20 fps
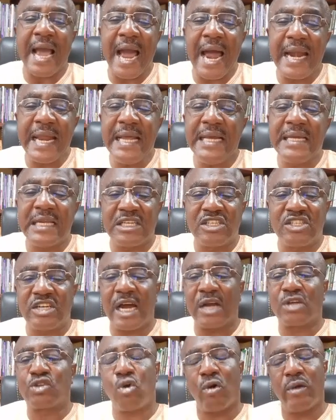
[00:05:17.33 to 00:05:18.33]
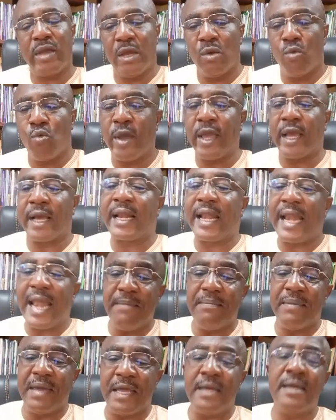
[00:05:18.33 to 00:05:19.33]
carry the tractor away,
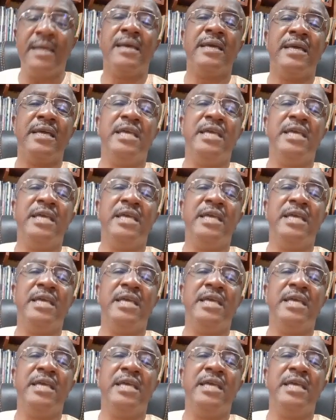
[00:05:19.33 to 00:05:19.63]
claiming